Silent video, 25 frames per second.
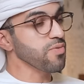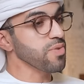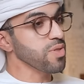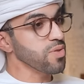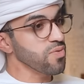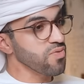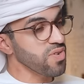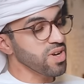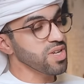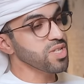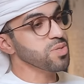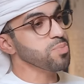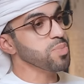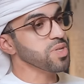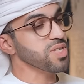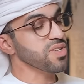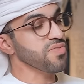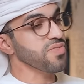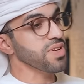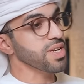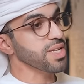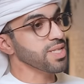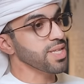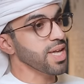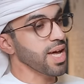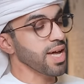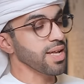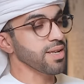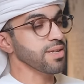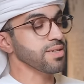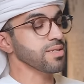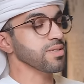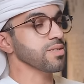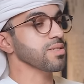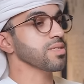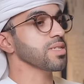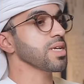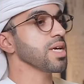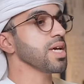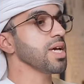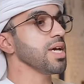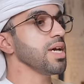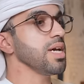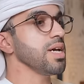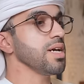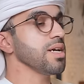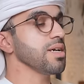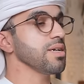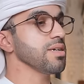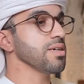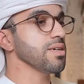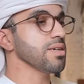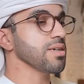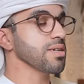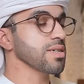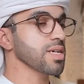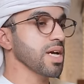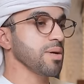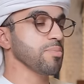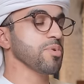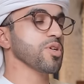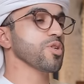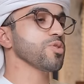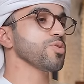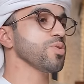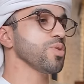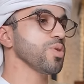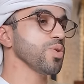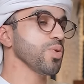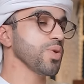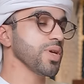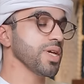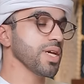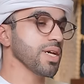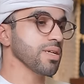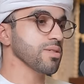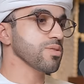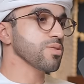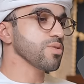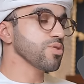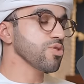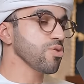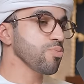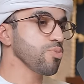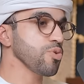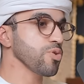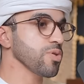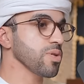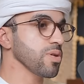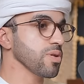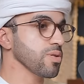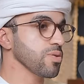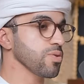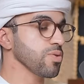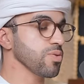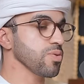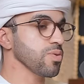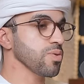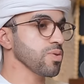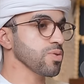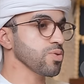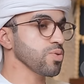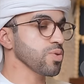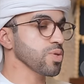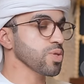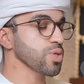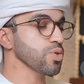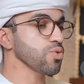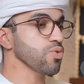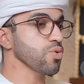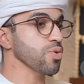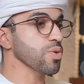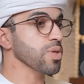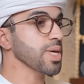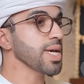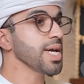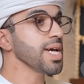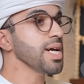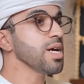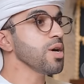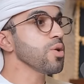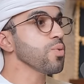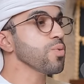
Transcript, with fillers: with very specific talents uh, coming to the U A E and contributing to, to its growth,